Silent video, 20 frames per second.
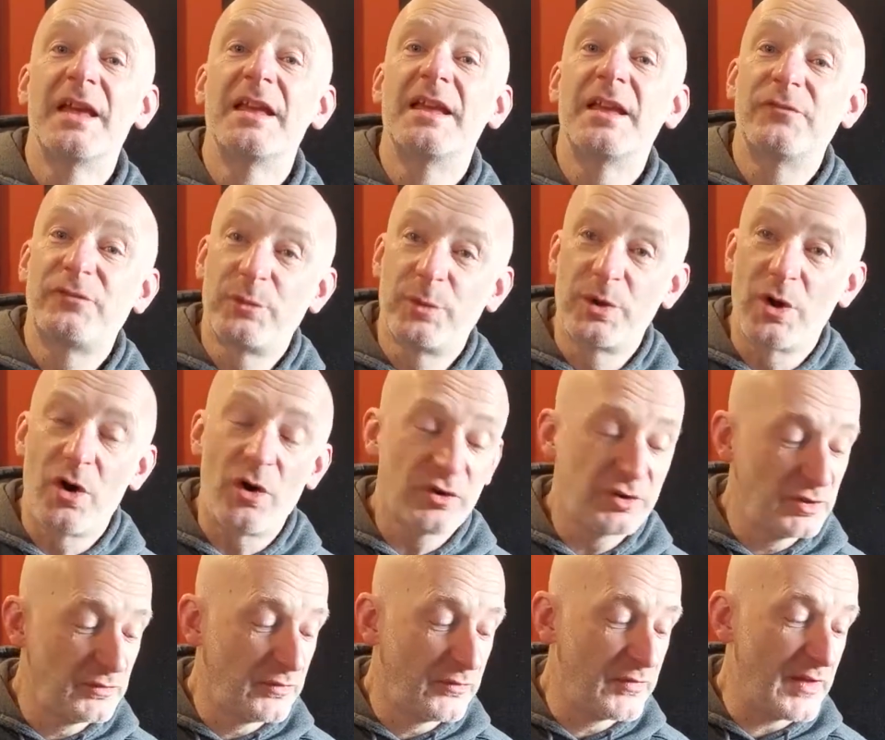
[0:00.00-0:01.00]
gives you an
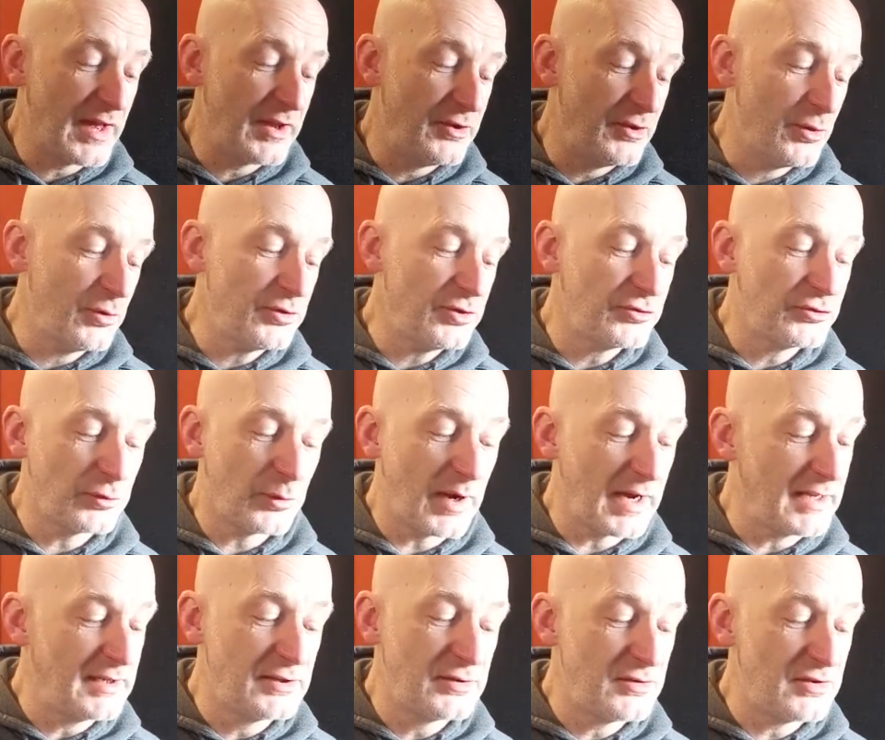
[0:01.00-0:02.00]
octave of that note, so I
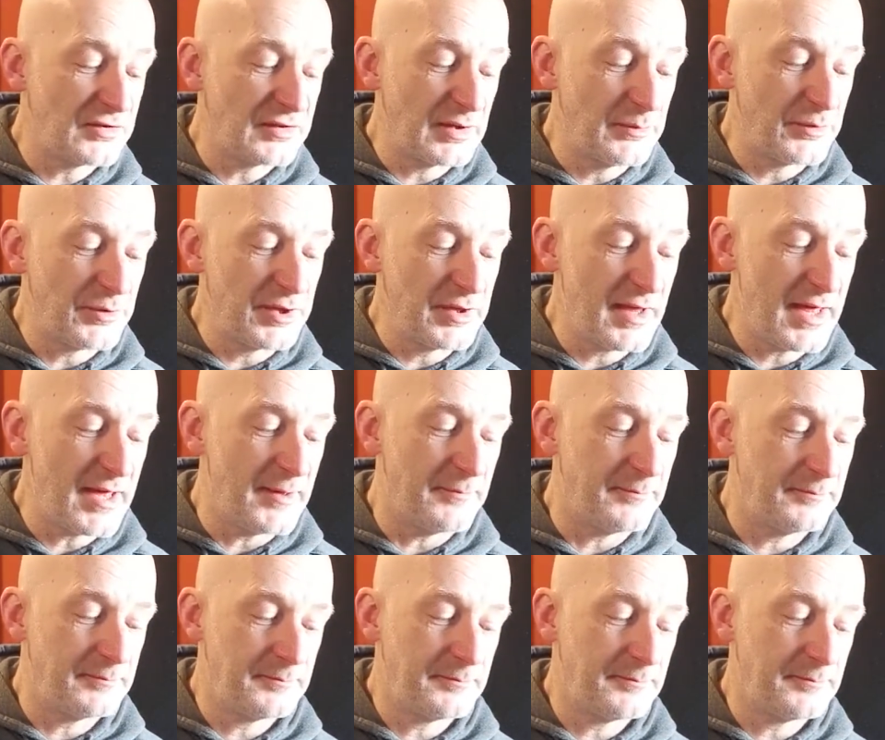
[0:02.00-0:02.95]
can do the same thing there.